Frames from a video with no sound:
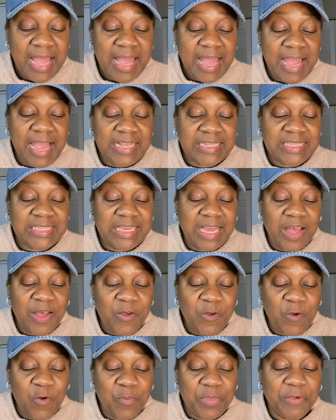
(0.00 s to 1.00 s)
has
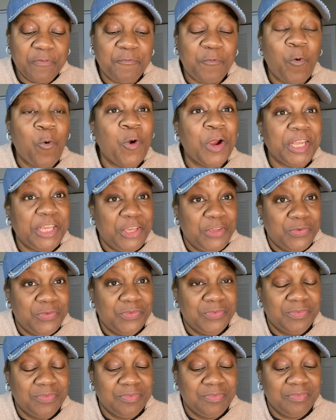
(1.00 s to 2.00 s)
gone before
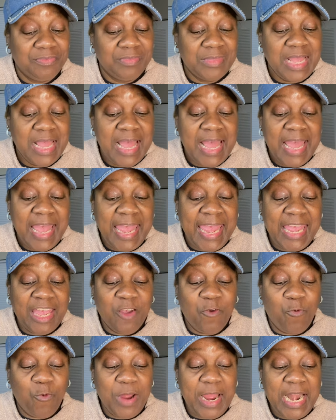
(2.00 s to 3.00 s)
you
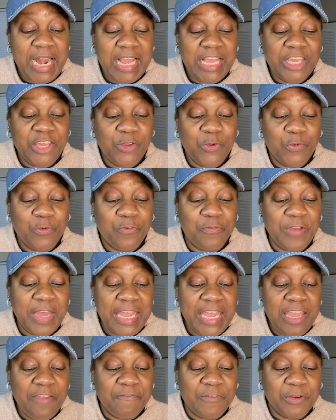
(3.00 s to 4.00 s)
and granted you
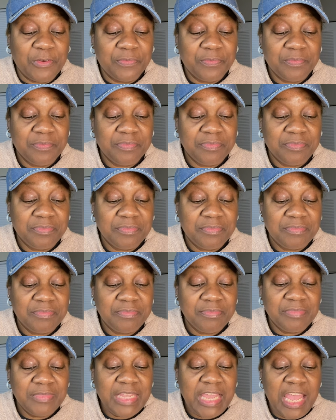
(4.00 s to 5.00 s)
favor
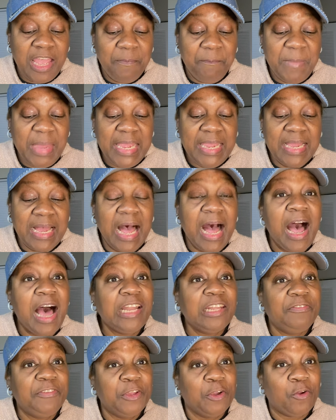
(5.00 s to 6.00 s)
and made
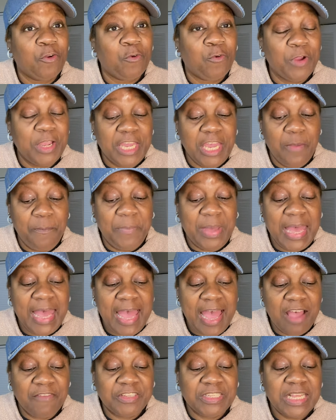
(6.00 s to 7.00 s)
all of your crooked
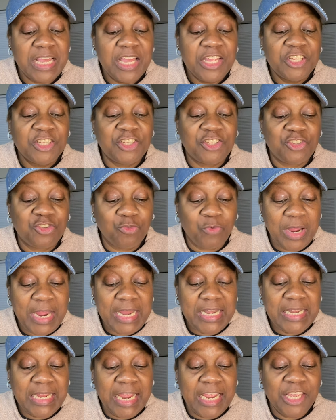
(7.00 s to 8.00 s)
paths
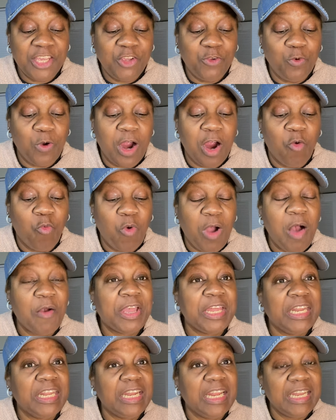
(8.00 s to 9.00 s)
straight and you are
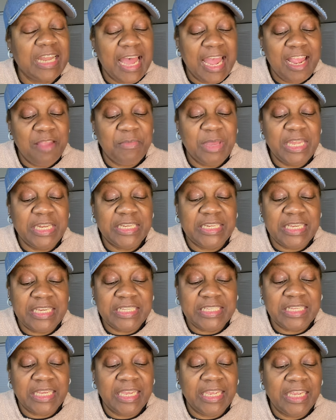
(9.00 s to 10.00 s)
walking in alignment
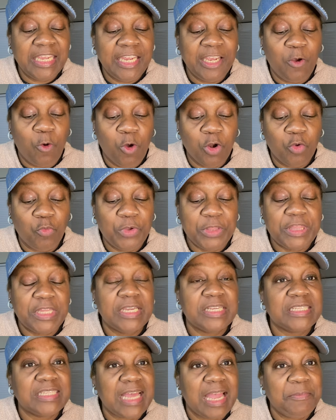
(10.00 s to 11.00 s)
decent and in order with
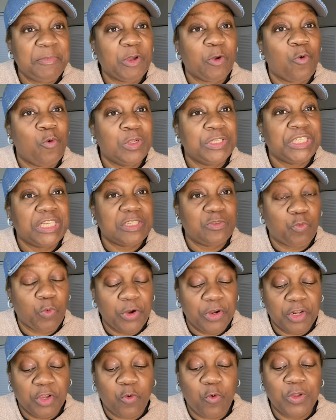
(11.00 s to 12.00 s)
the assignment according to his
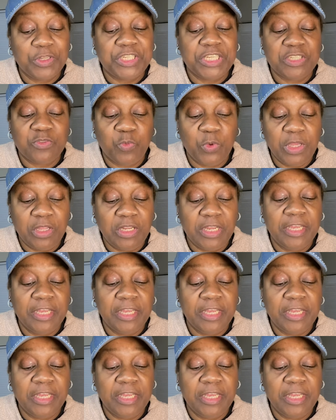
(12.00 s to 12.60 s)
word according to his will